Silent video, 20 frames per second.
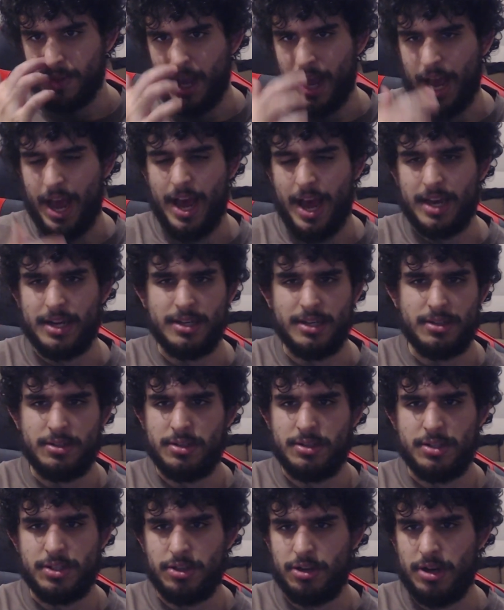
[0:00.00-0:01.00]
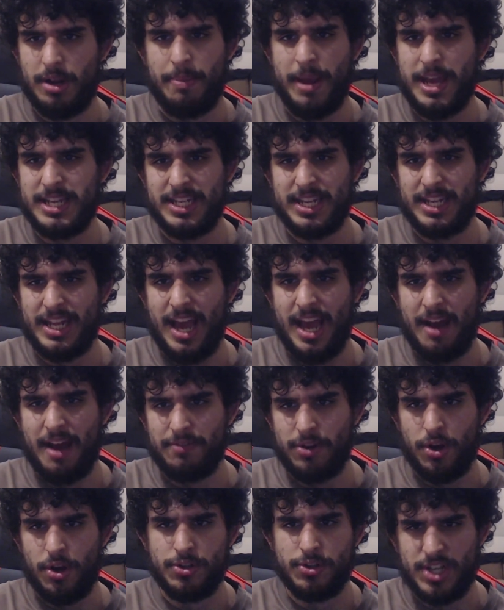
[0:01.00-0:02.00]
And so they basically have
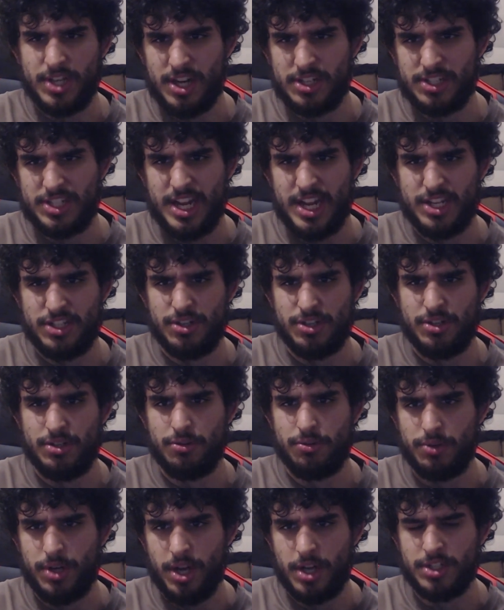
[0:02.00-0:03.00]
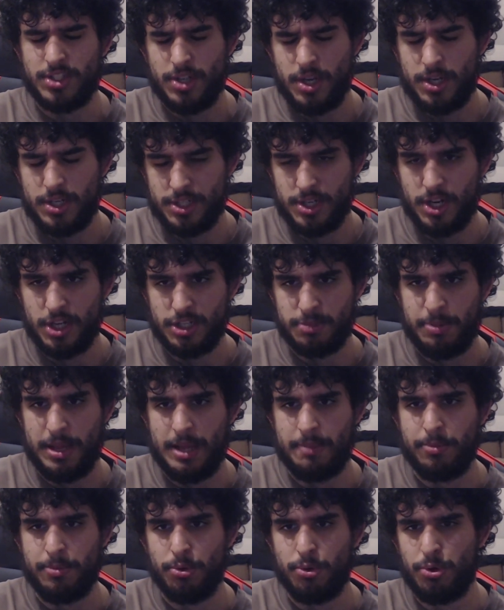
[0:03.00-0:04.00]
the Osage Nation, or the Osage
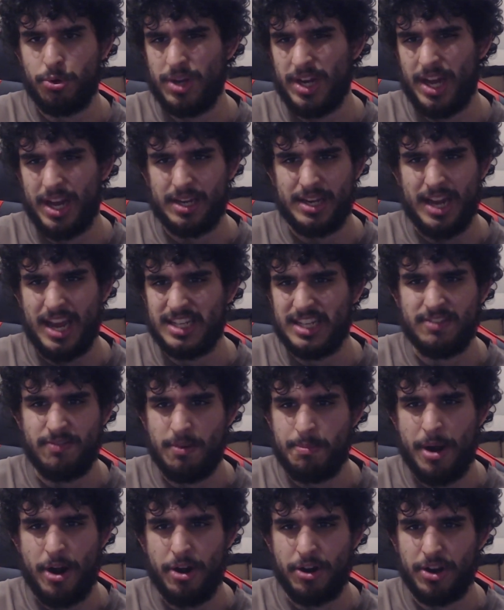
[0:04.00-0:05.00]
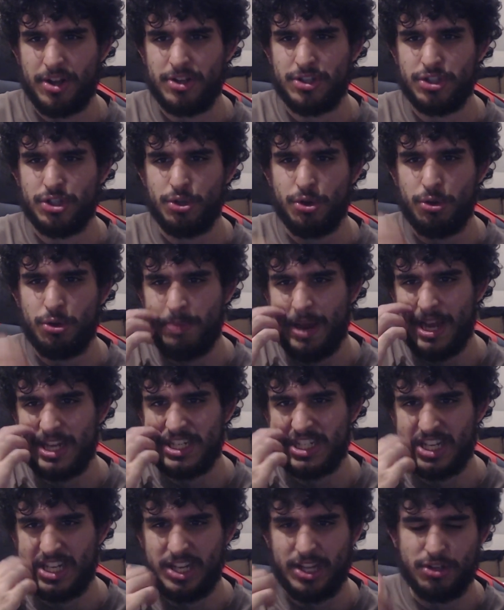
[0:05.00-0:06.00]
people, who are like Native Americans who
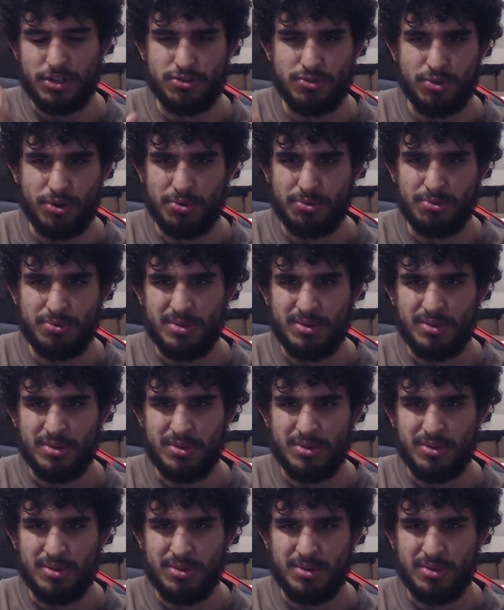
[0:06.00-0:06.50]
basically control